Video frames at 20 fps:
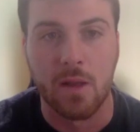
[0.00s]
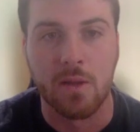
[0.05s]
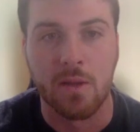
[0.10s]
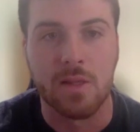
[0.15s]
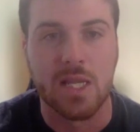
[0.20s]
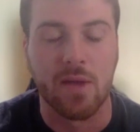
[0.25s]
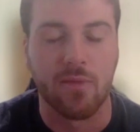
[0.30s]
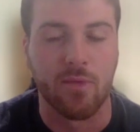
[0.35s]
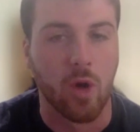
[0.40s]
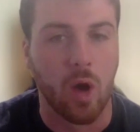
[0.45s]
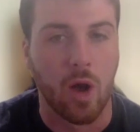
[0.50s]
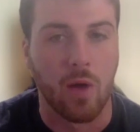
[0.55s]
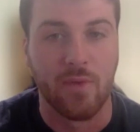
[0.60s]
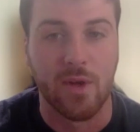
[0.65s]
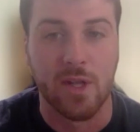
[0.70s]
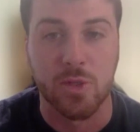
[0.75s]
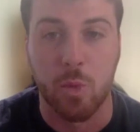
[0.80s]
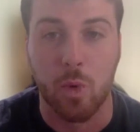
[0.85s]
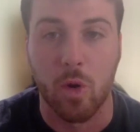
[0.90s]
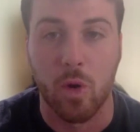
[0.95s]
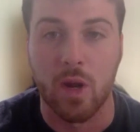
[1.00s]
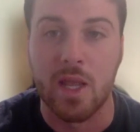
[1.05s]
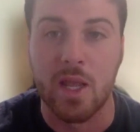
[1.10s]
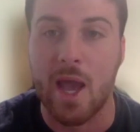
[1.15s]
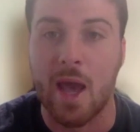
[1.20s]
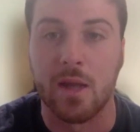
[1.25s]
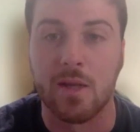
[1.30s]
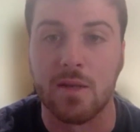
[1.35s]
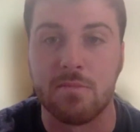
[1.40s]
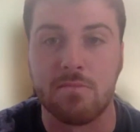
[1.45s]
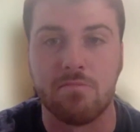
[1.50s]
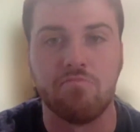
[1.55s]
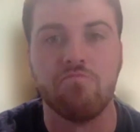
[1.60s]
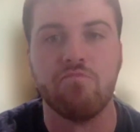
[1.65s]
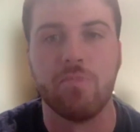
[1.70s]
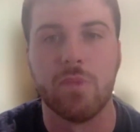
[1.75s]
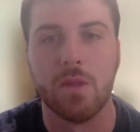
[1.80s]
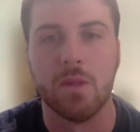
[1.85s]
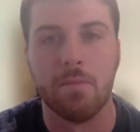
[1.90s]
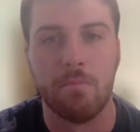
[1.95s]
a different offense where he had
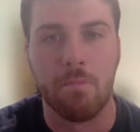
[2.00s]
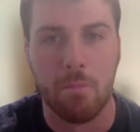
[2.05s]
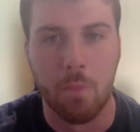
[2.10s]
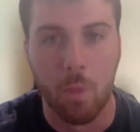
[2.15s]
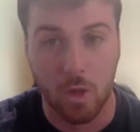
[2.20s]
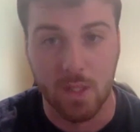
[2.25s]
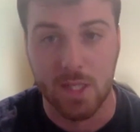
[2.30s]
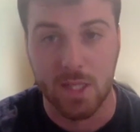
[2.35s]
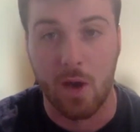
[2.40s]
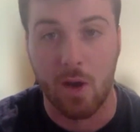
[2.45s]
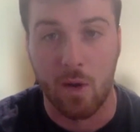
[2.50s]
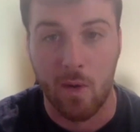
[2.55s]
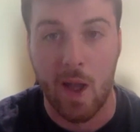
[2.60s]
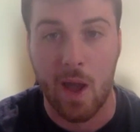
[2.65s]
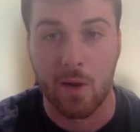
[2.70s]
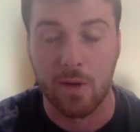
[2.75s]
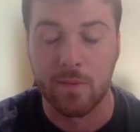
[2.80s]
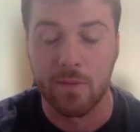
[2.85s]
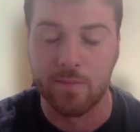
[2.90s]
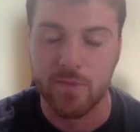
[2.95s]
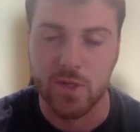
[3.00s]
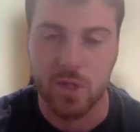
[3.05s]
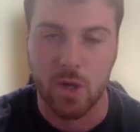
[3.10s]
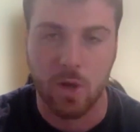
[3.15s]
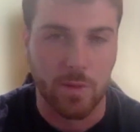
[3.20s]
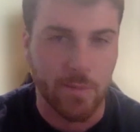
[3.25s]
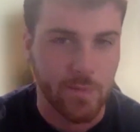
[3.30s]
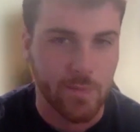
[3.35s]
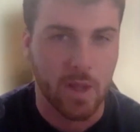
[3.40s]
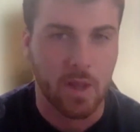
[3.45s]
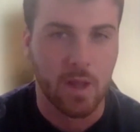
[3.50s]
more talent around him. So